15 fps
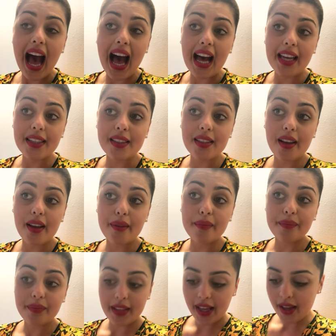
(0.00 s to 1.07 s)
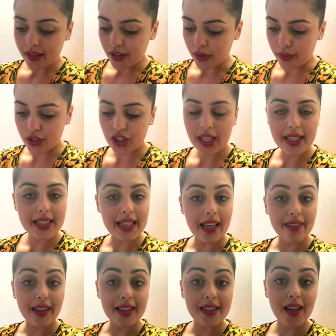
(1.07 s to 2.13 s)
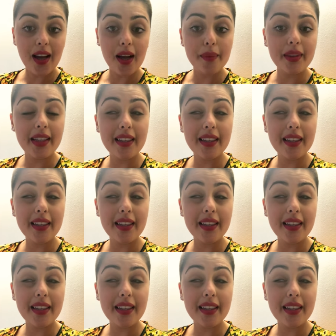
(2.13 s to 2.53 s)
and you inject it at that time.